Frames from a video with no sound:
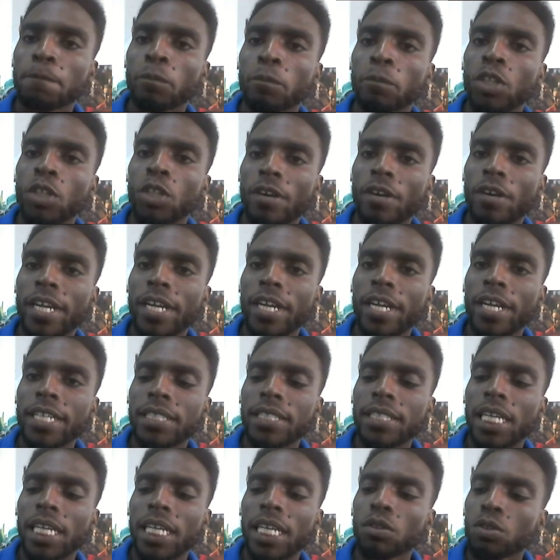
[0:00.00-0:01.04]
All right, and I
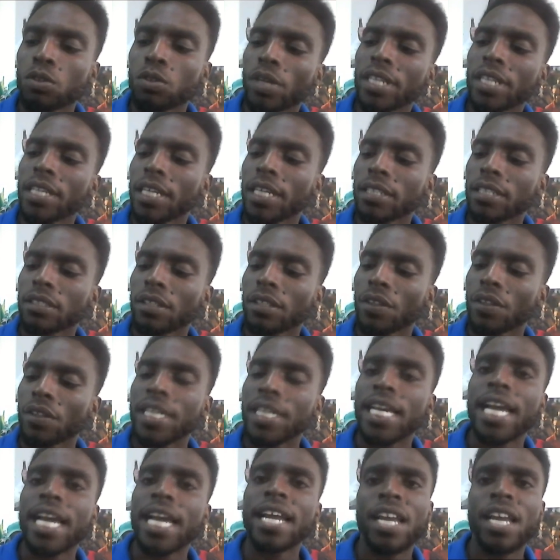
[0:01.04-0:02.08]
was looking at the Guyana
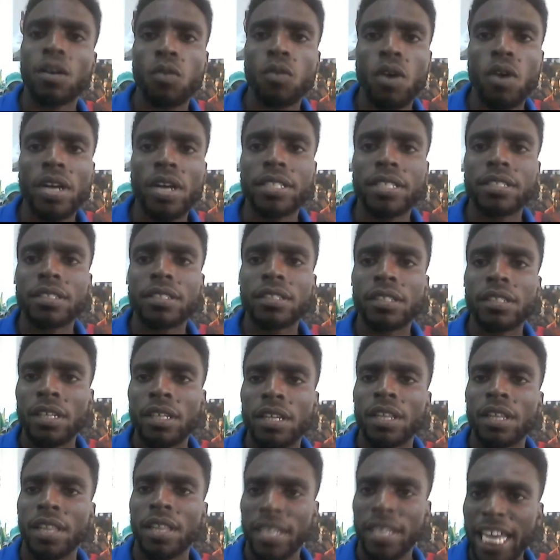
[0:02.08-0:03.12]
that I want,
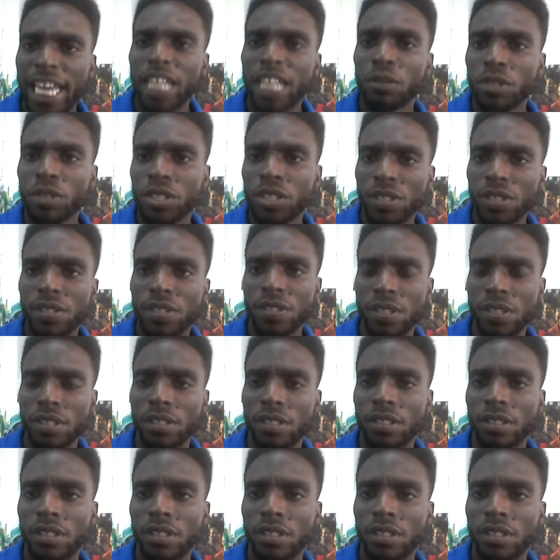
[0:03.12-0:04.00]
the Guyana I wish to see,